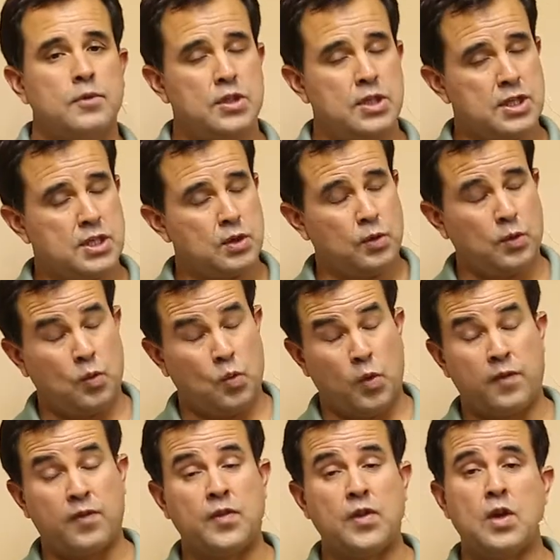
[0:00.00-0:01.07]
Just to
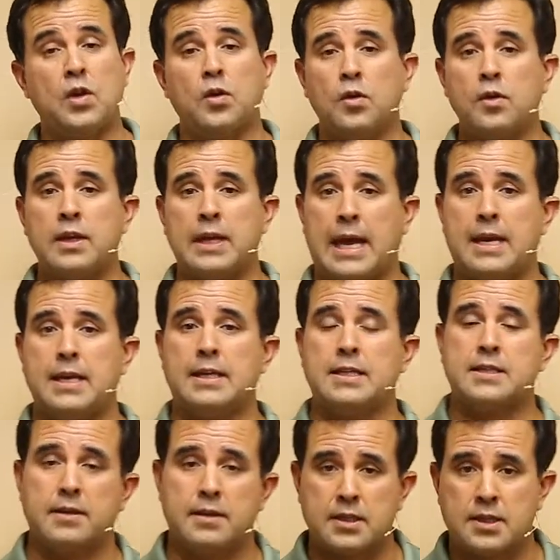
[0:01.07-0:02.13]
review the
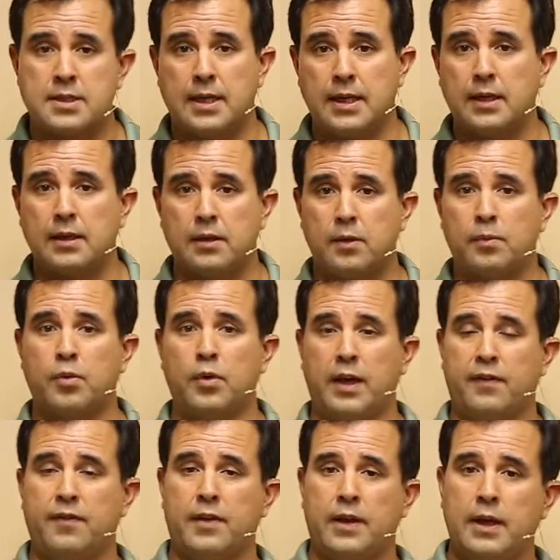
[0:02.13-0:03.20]
endings in the singular
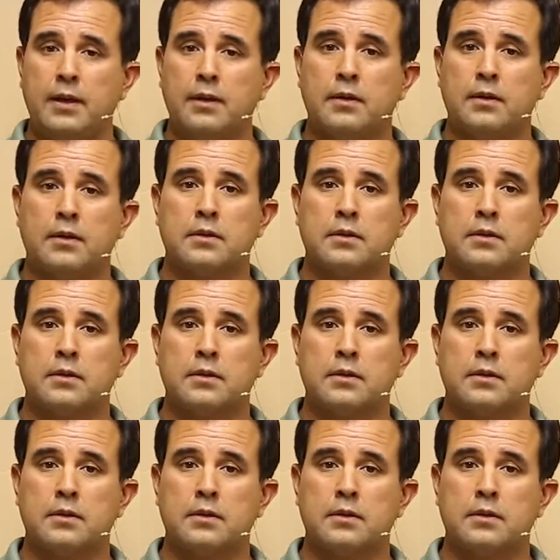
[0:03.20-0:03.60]
briefly,